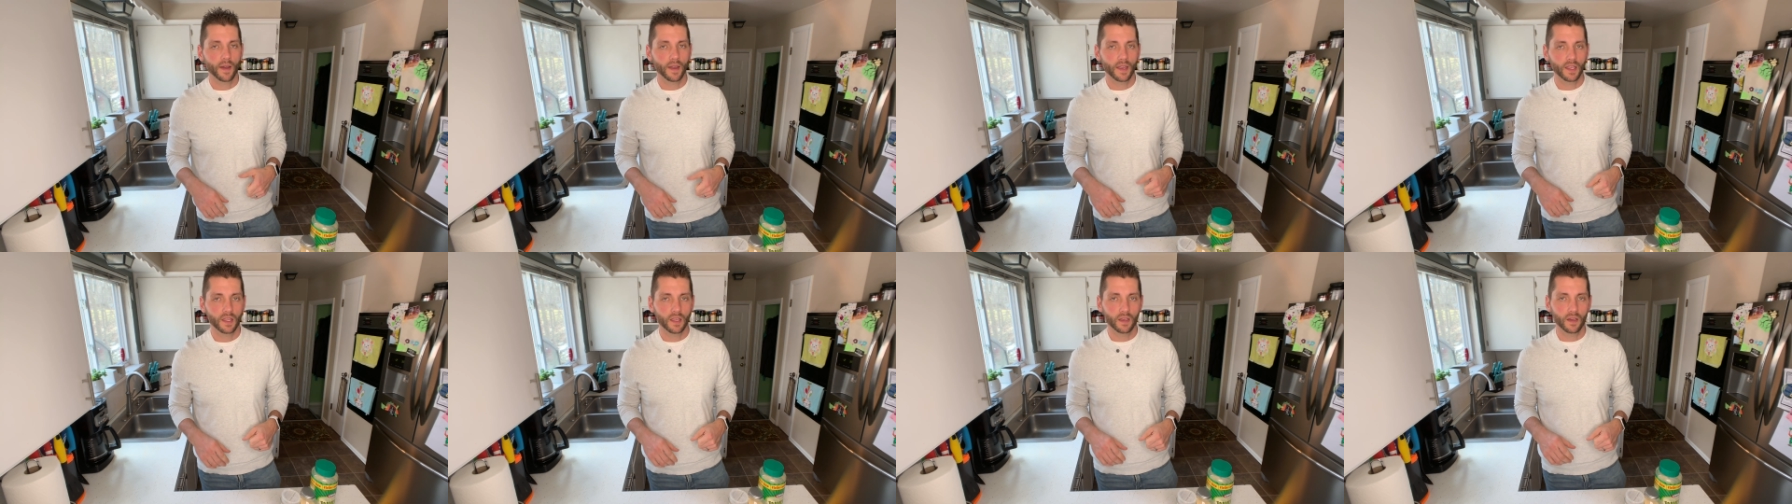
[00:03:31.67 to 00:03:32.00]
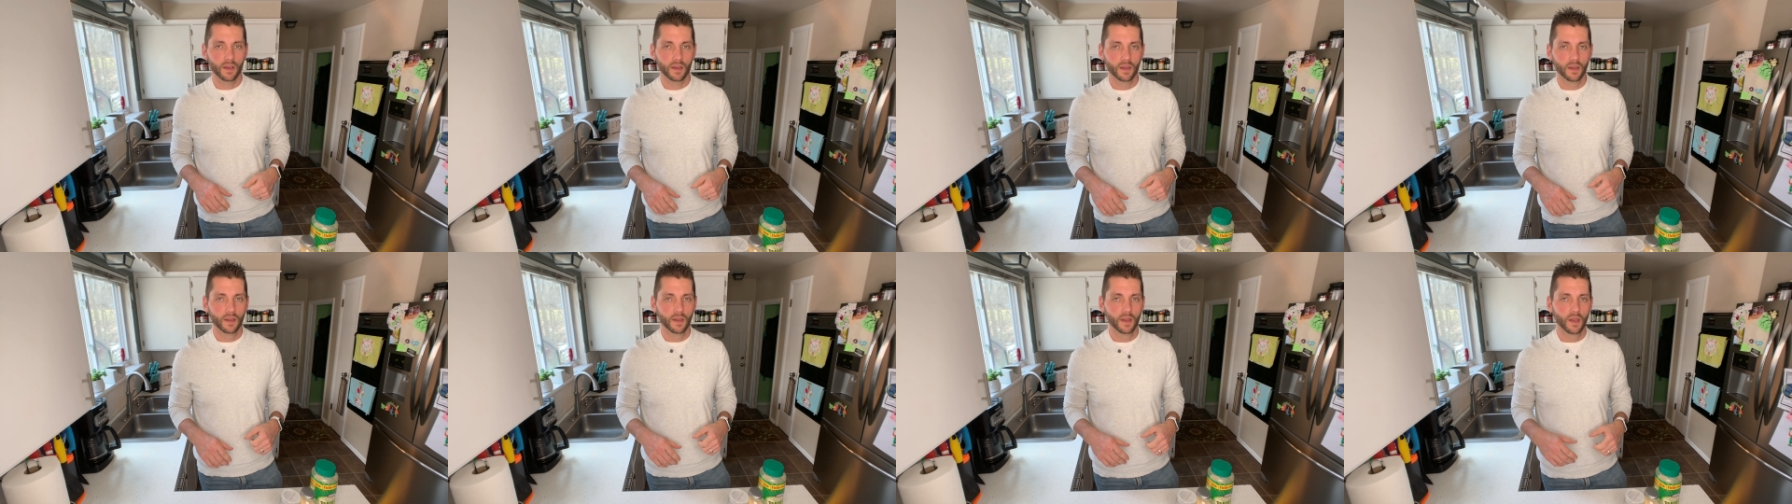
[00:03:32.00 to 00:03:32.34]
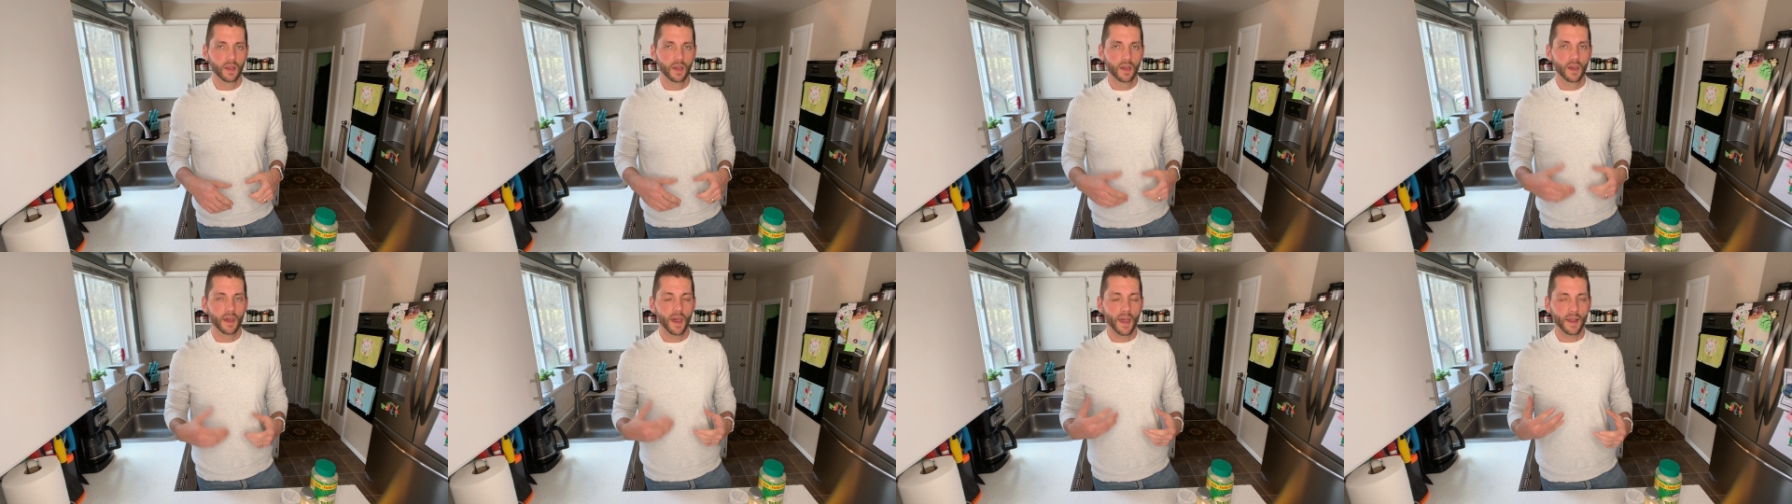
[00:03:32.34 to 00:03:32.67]
I get the
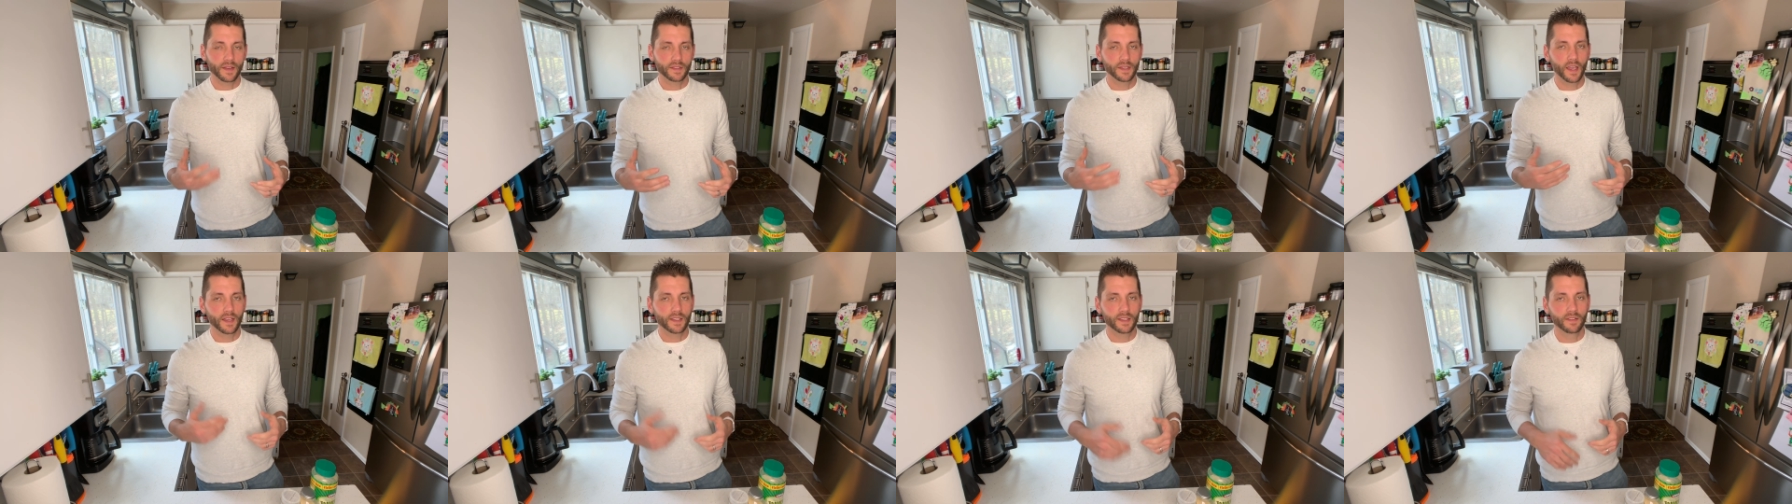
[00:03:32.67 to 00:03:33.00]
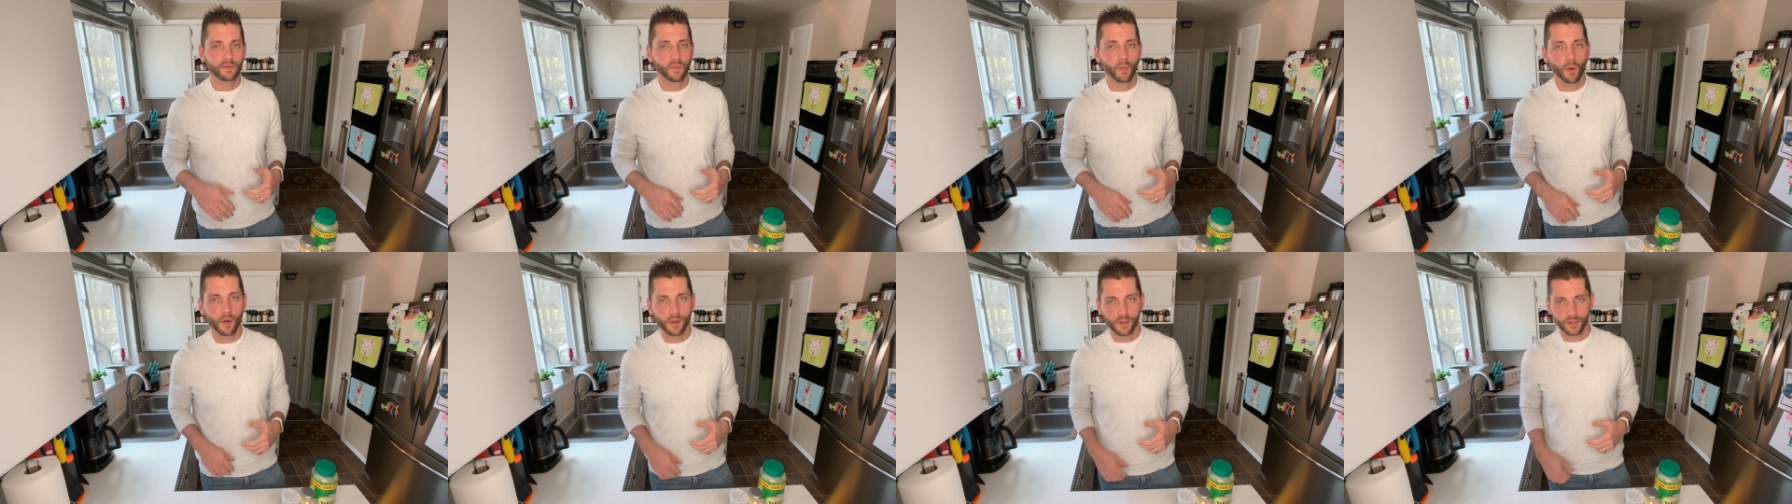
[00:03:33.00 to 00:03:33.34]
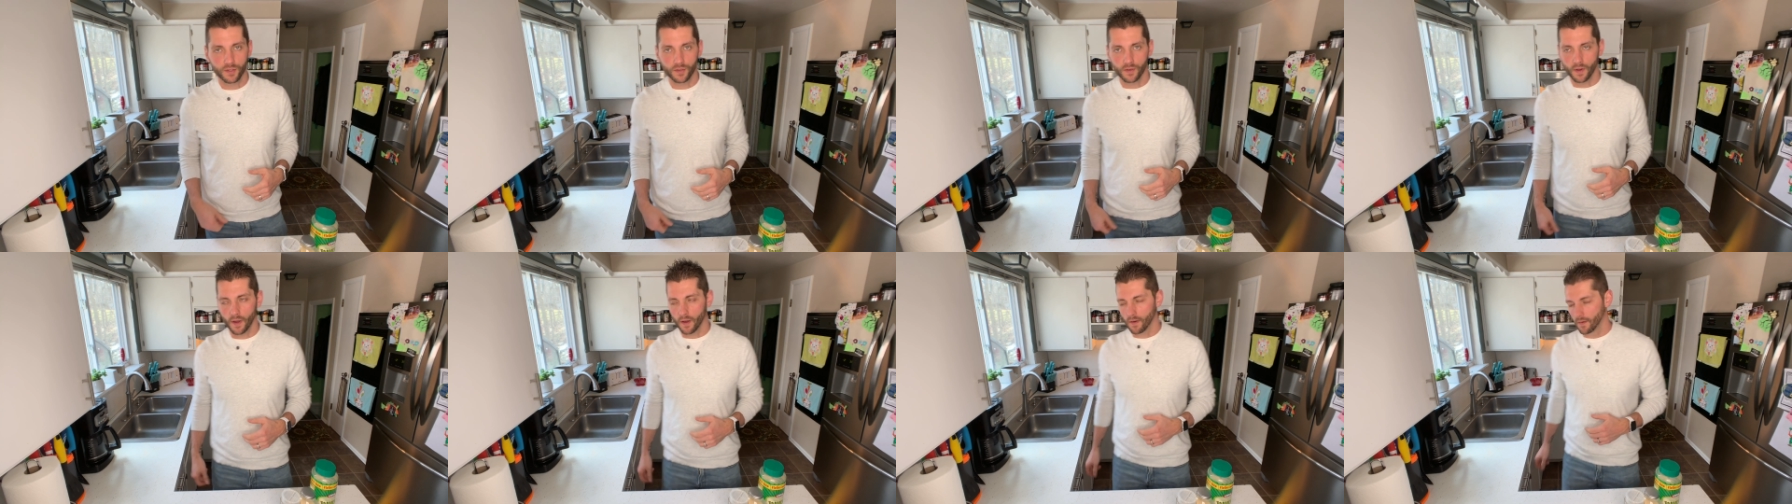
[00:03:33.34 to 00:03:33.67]
excess of
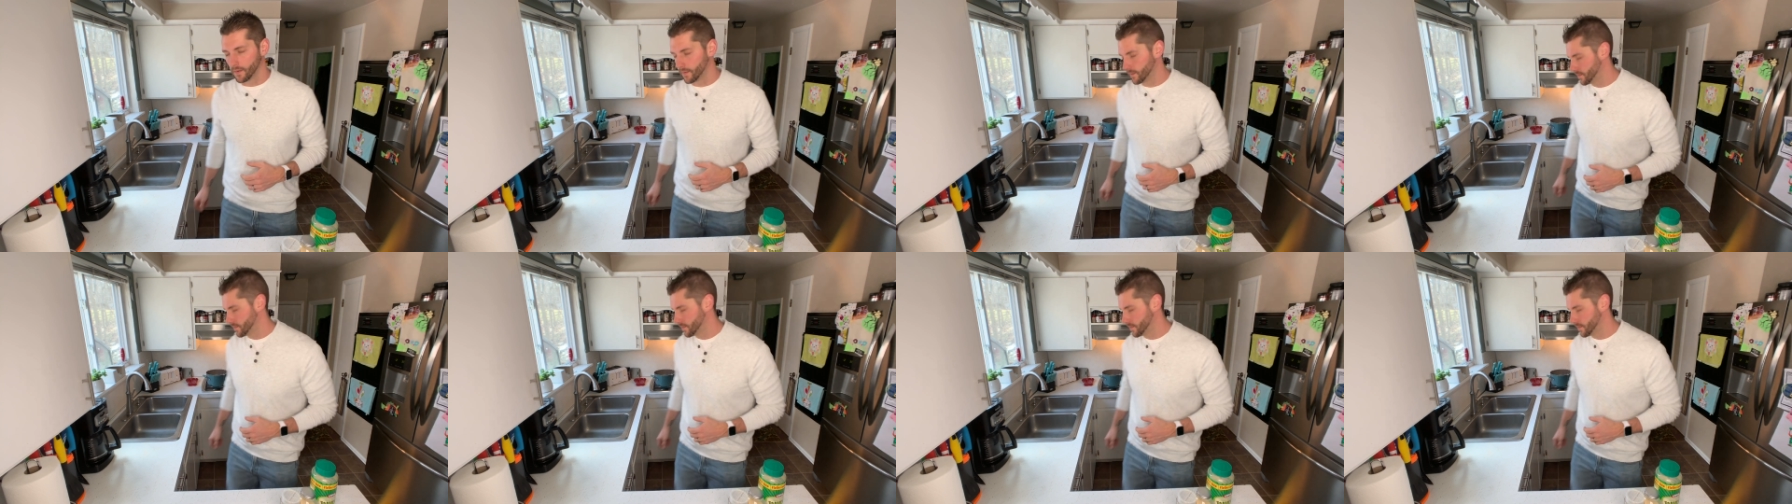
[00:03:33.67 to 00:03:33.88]
moisture out.